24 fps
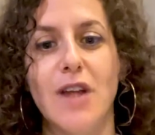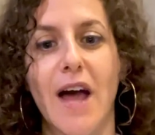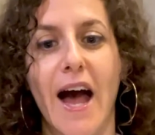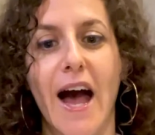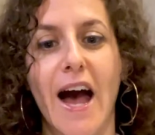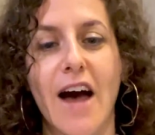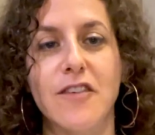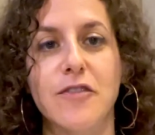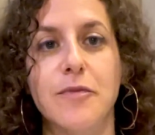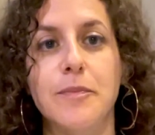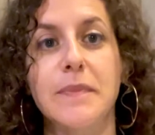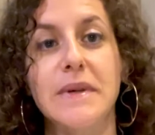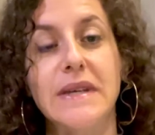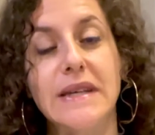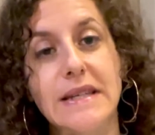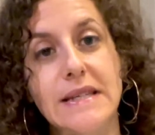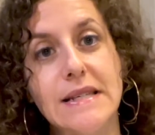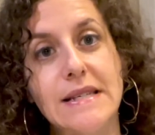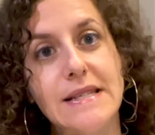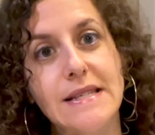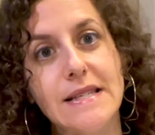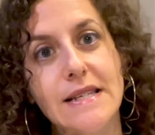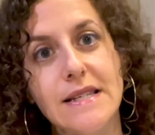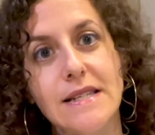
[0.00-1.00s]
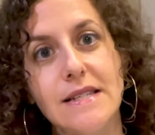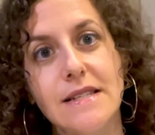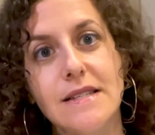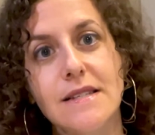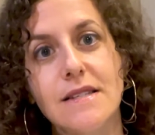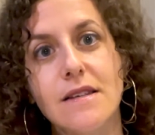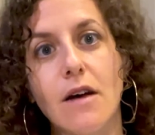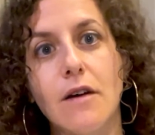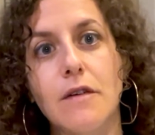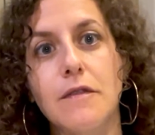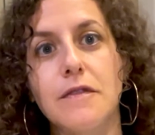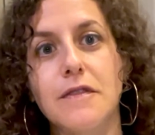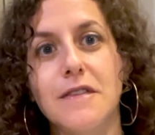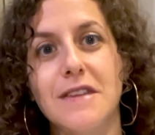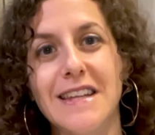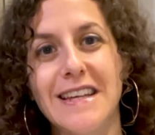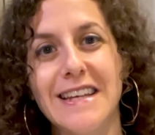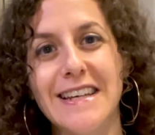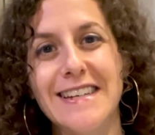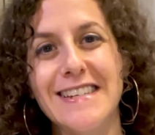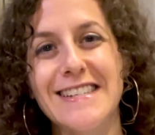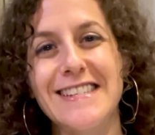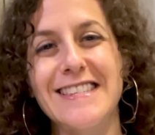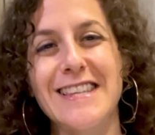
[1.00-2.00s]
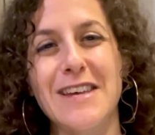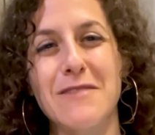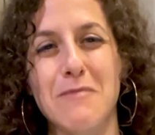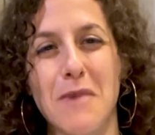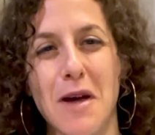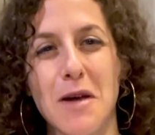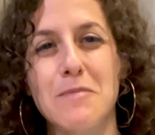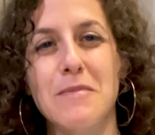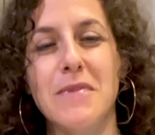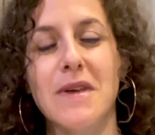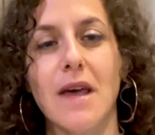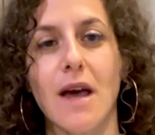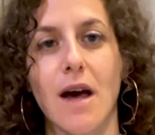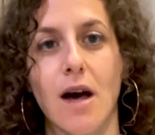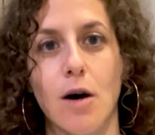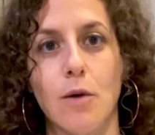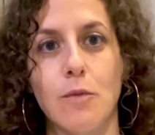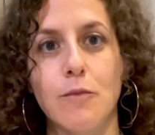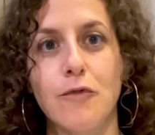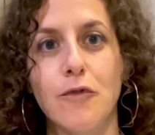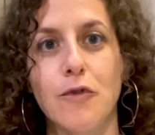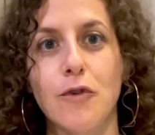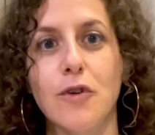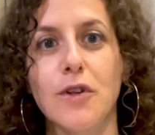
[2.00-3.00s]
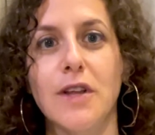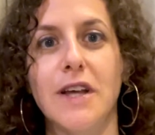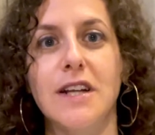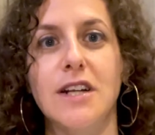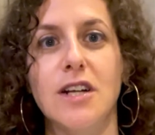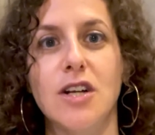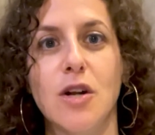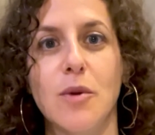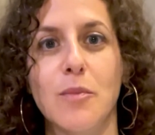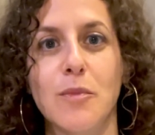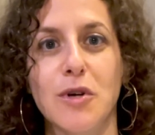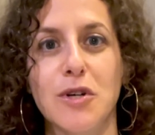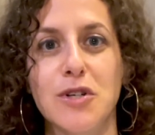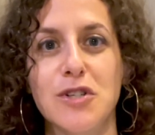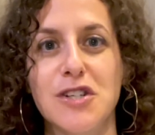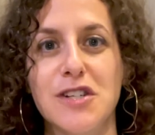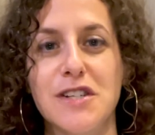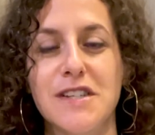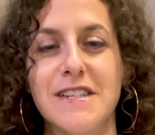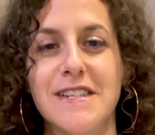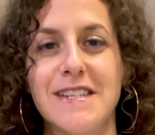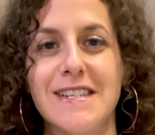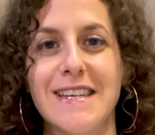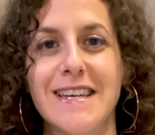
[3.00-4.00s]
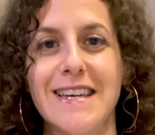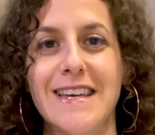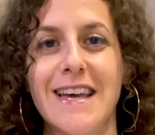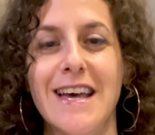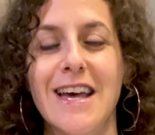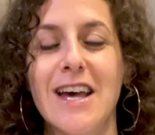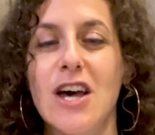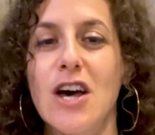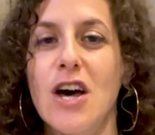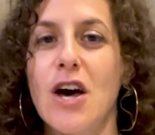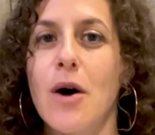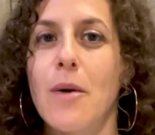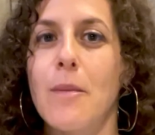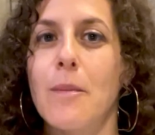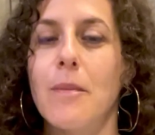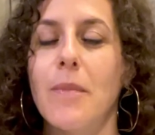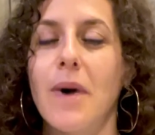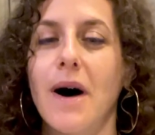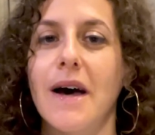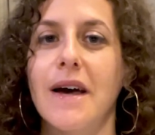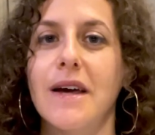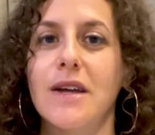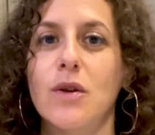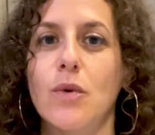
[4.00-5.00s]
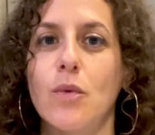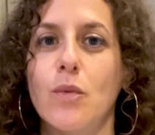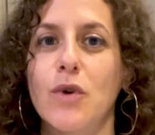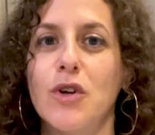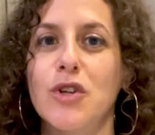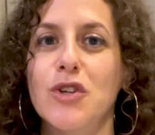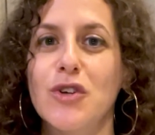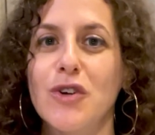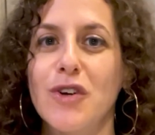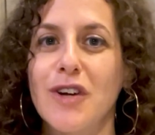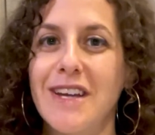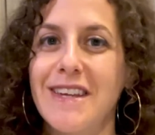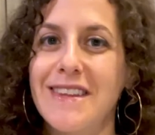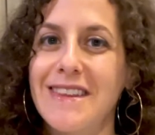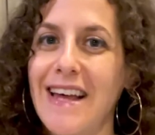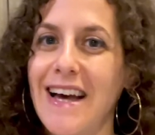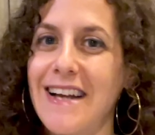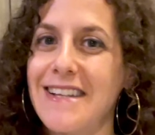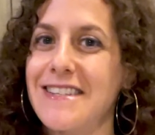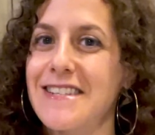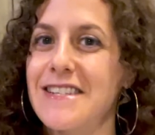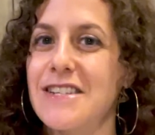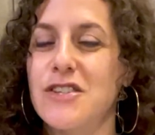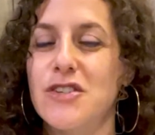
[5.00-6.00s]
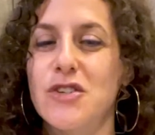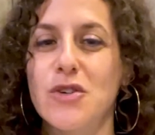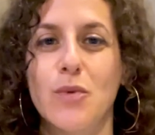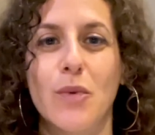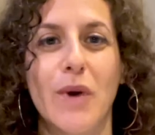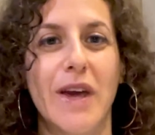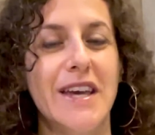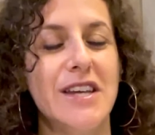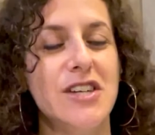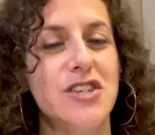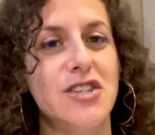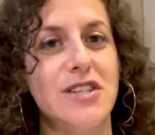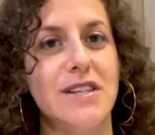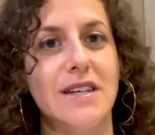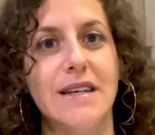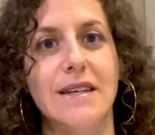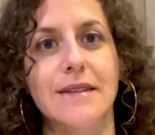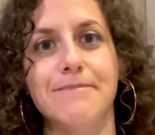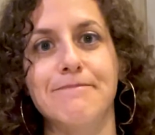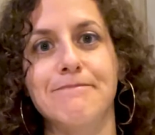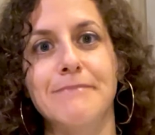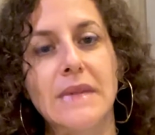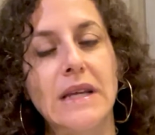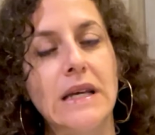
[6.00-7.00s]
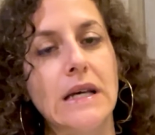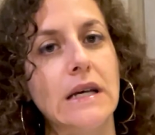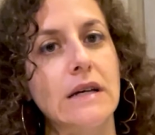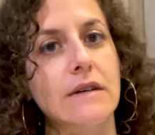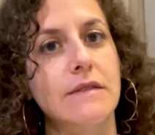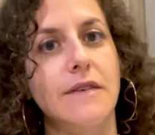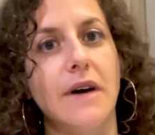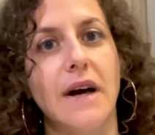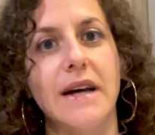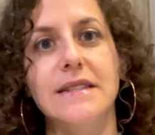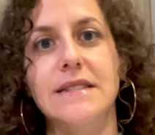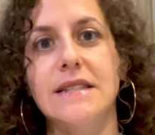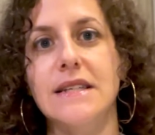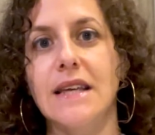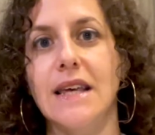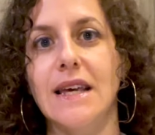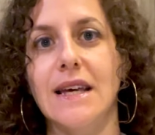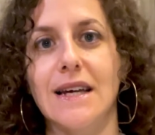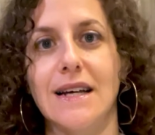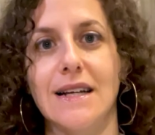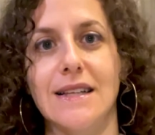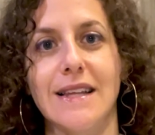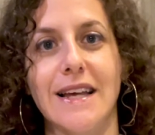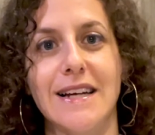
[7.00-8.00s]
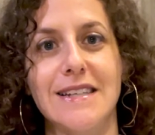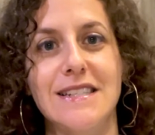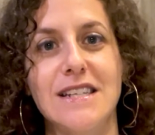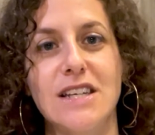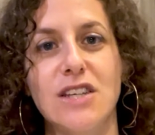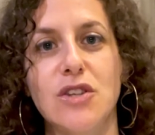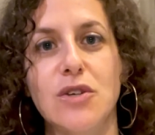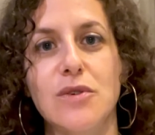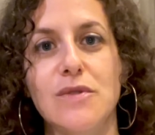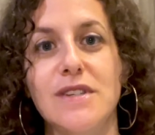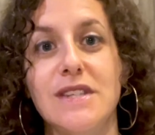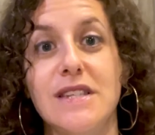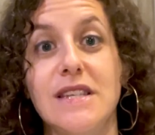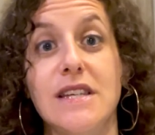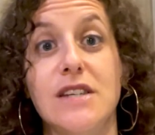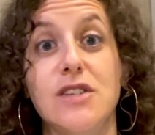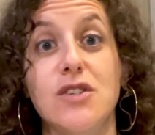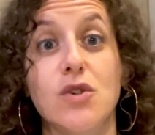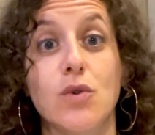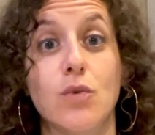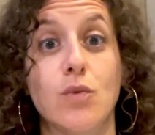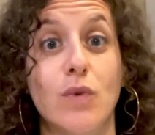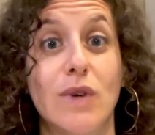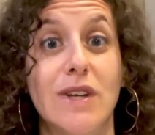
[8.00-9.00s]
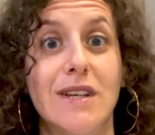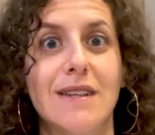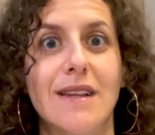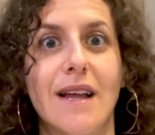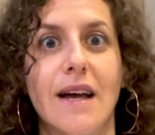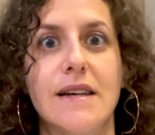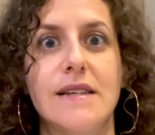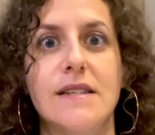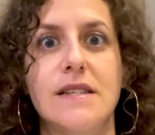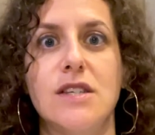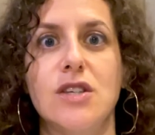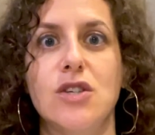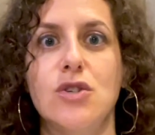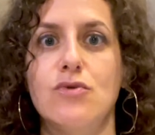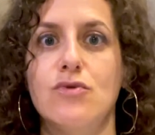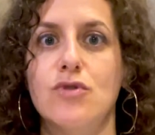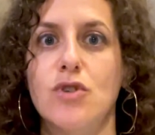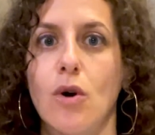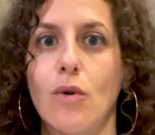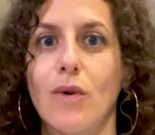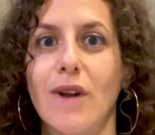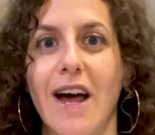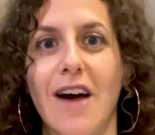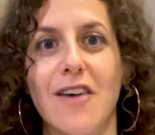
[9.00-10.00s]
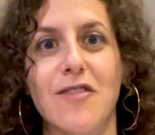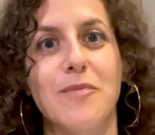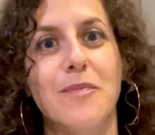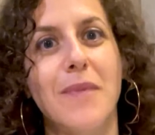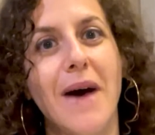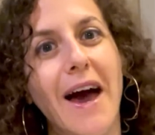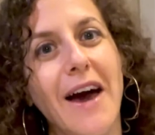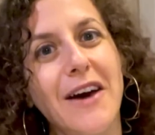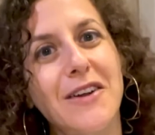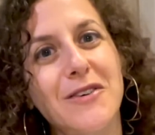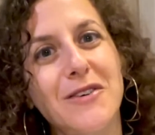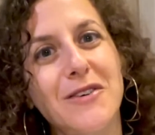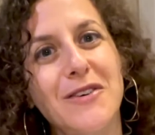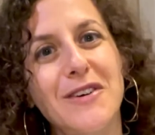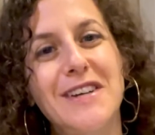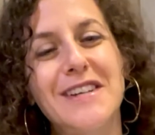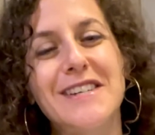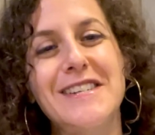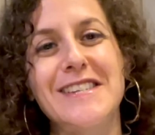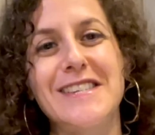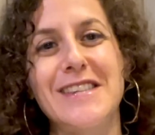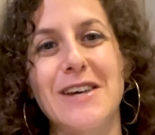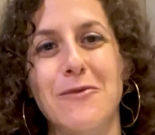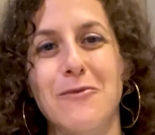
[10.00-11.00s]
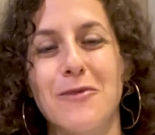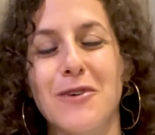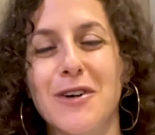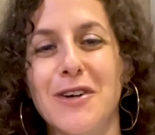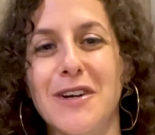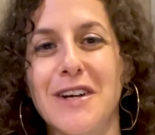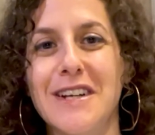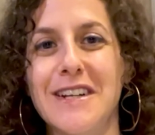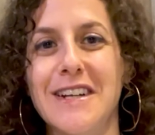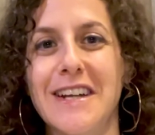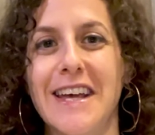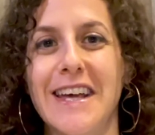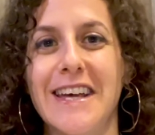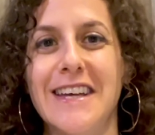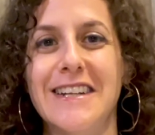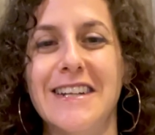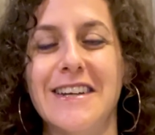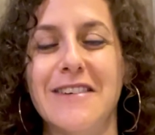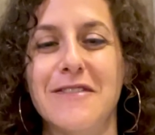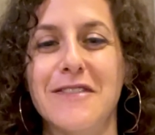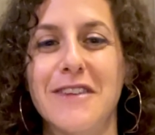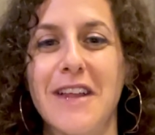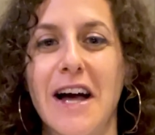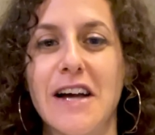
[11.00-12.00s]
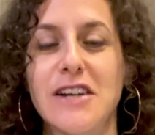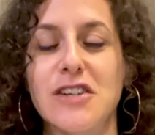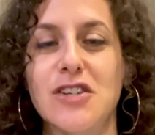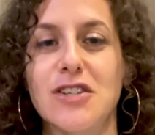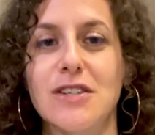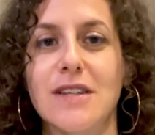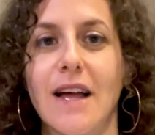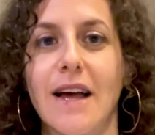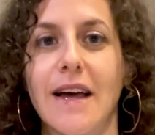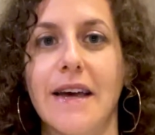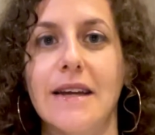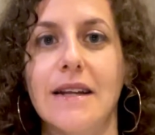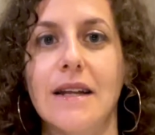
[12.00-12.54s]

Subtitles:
have pieces of things that might be helpful in an emergency, but when you're in that situation, finding and collecting those things or realizing you don't have batteries that work in a flashlight,